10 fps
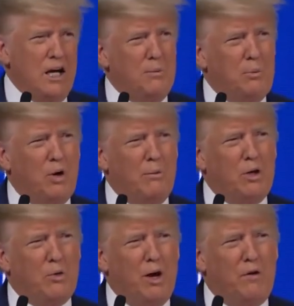The
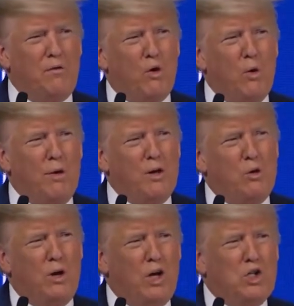unemployment rate for
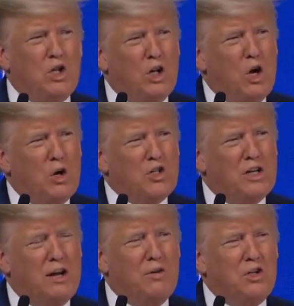women reached the
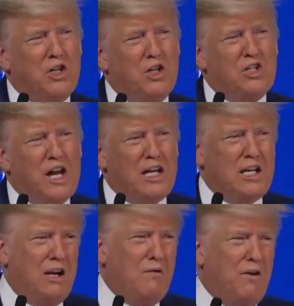lowest level since
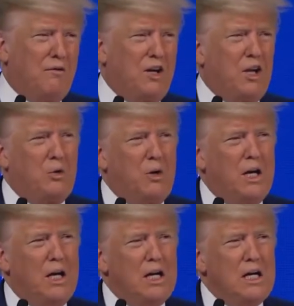
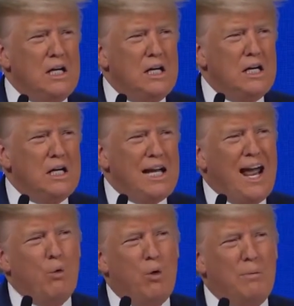1953,
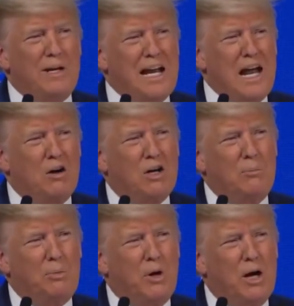and women now
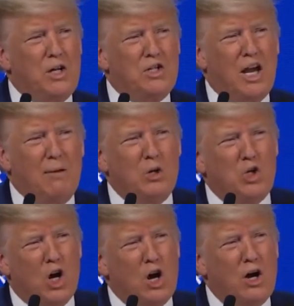comprise a
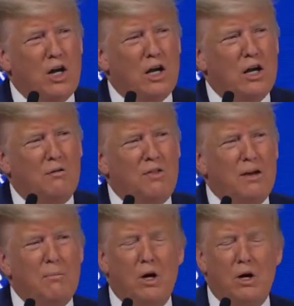majority of
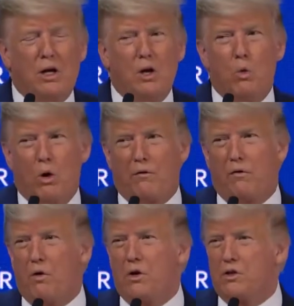the American
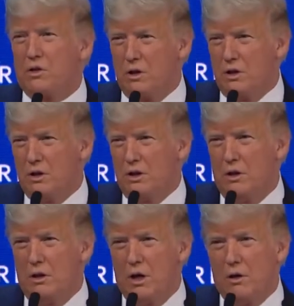workforce.
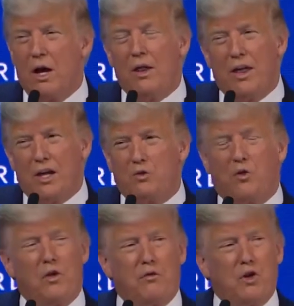That's
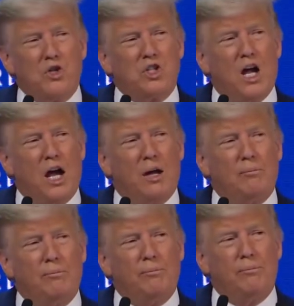for the first
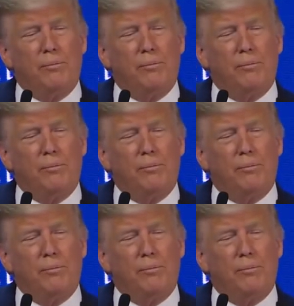time.